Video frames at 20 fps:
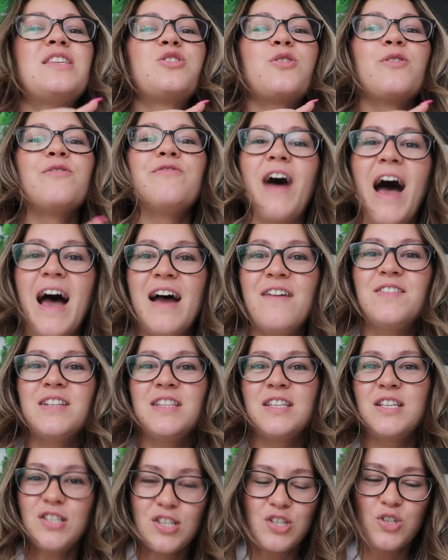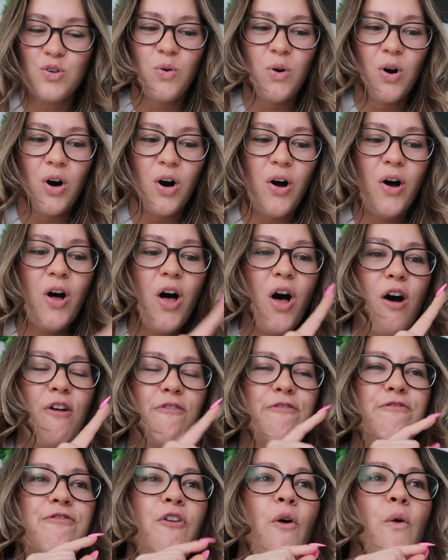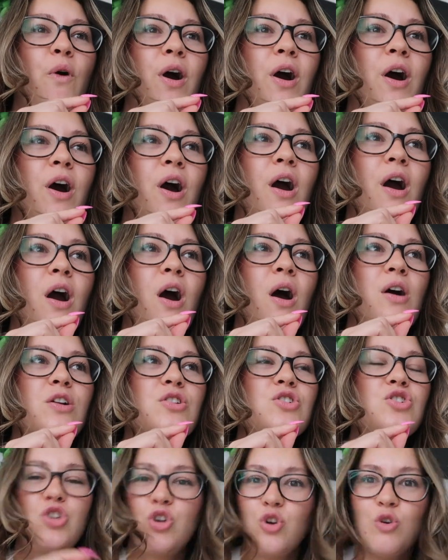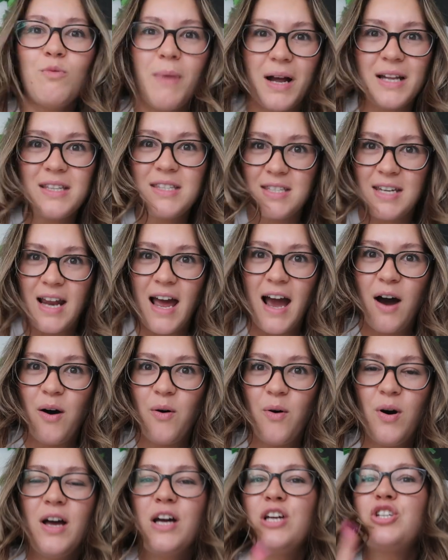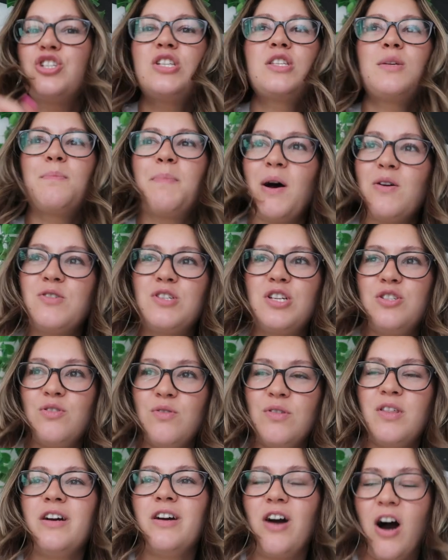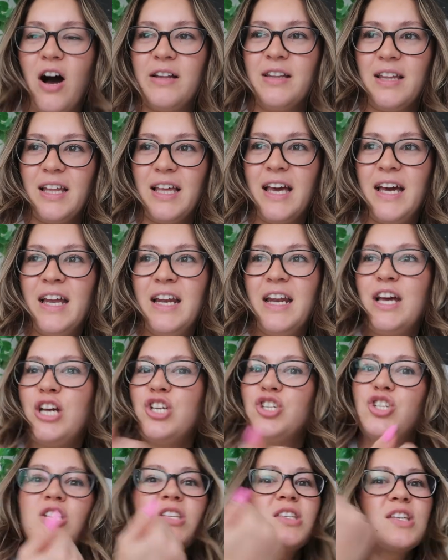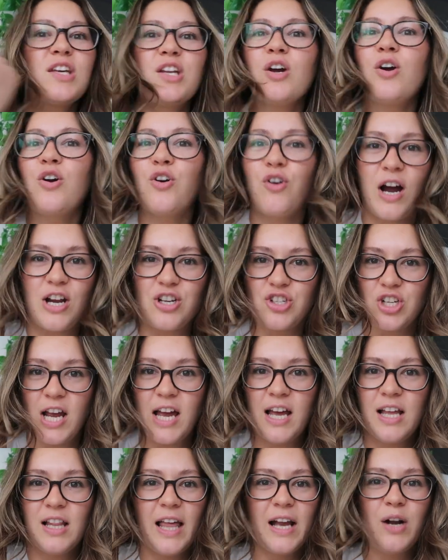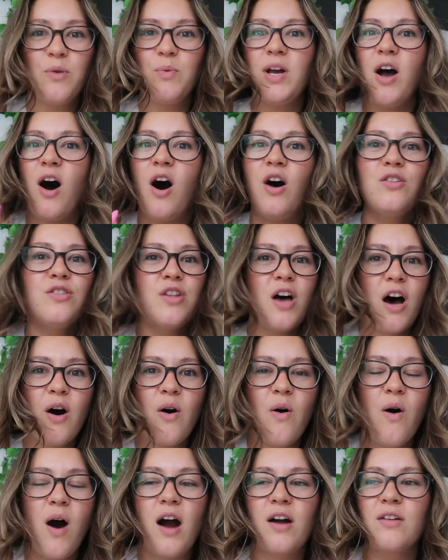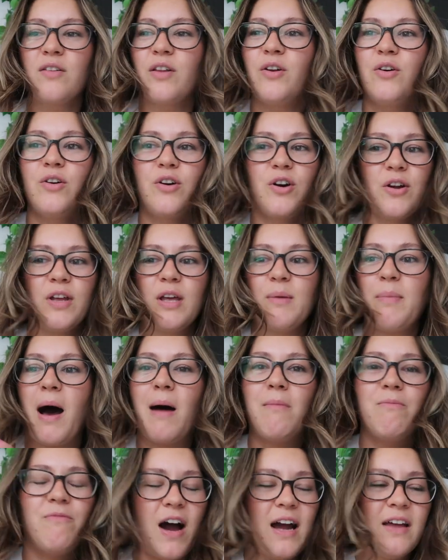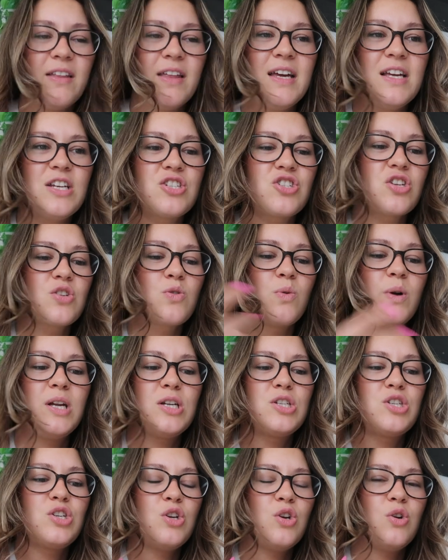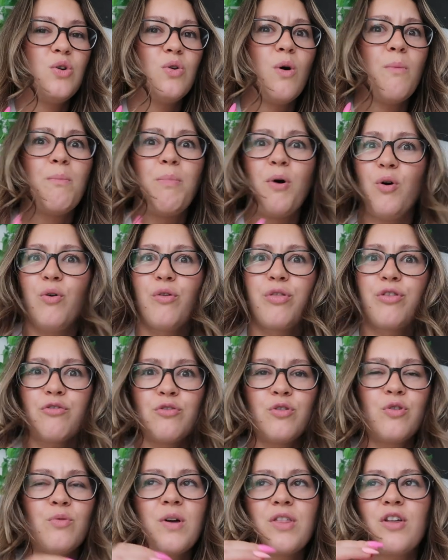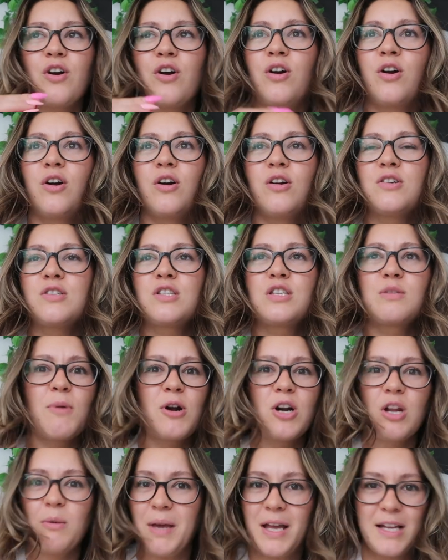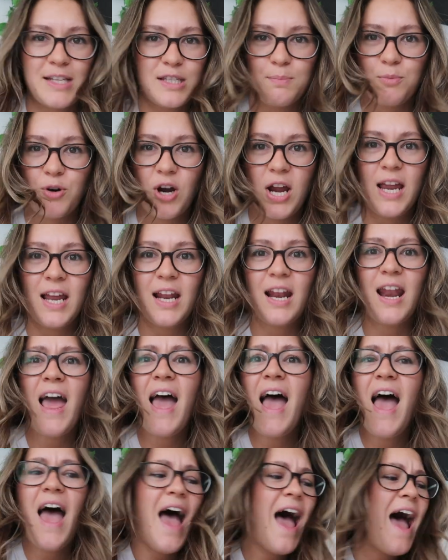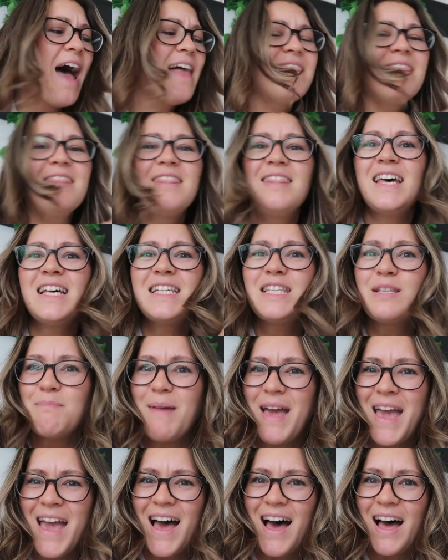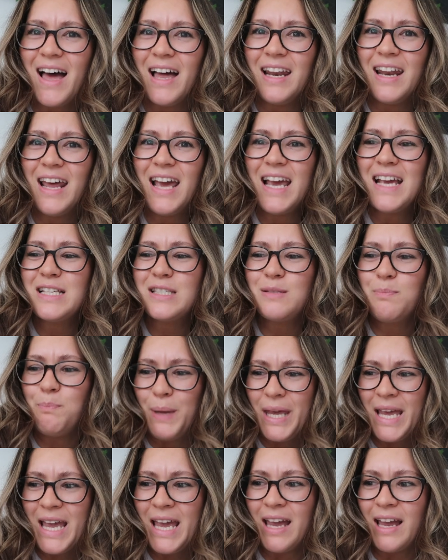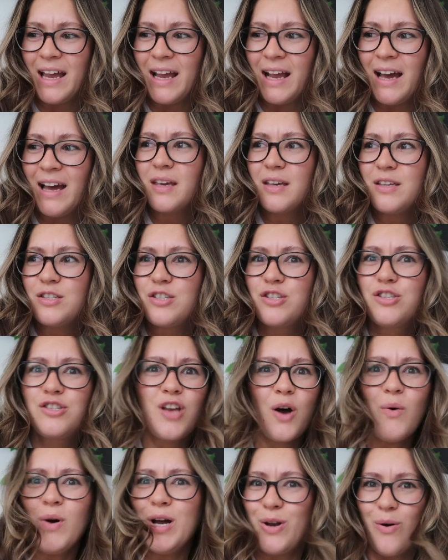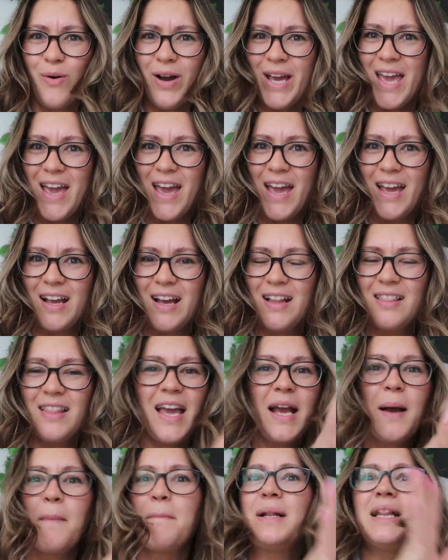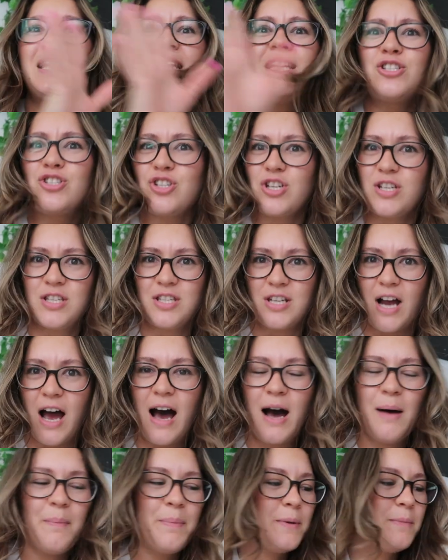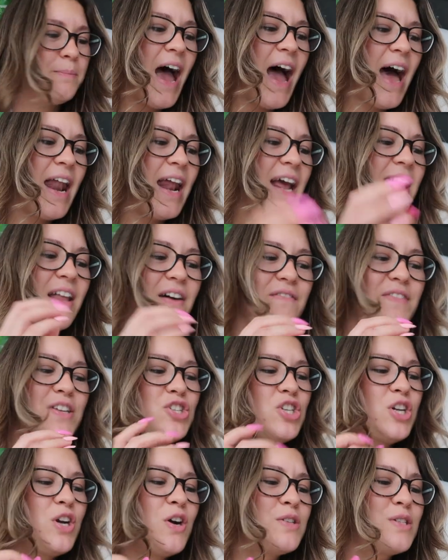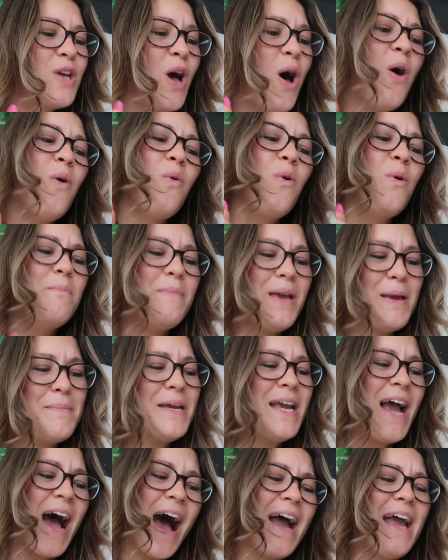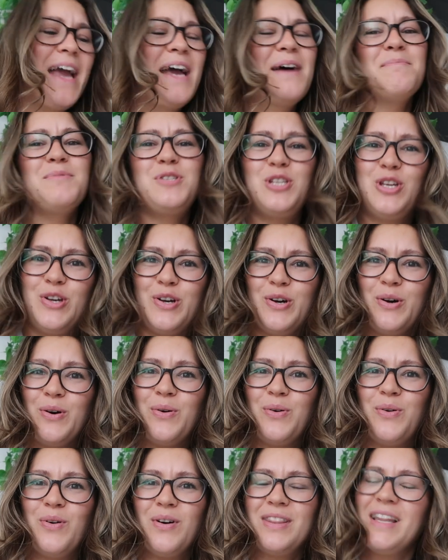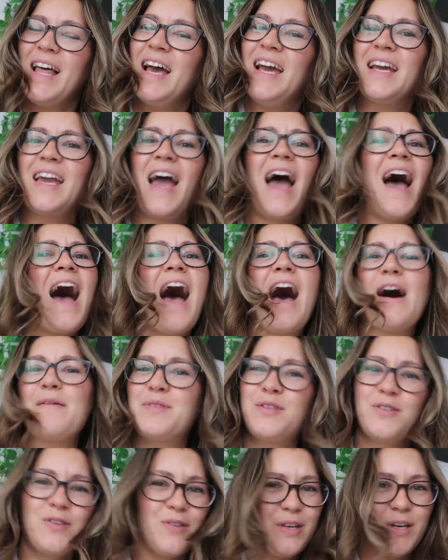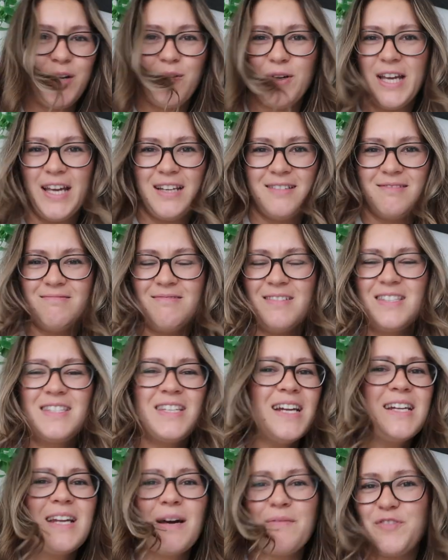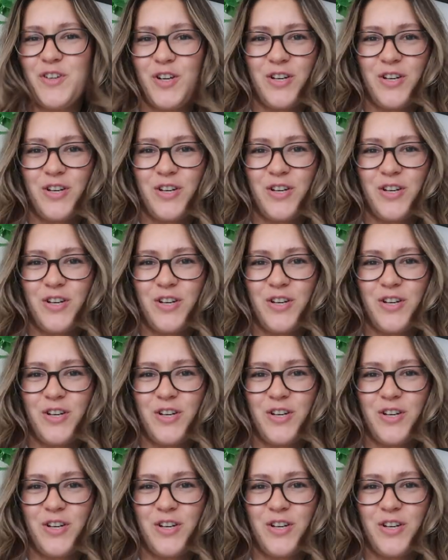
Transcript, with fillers: survived in the school for two months now. She's about to do the gauntlet. She's gonna crush it. Like, we all know our little girly pop Violet is just going to pull through with her smarty pants brain. And this man is being so annoying. Like, please just stop. And I love that she goes, well, maybe I am too. Like, absolutely, queen. Stand up for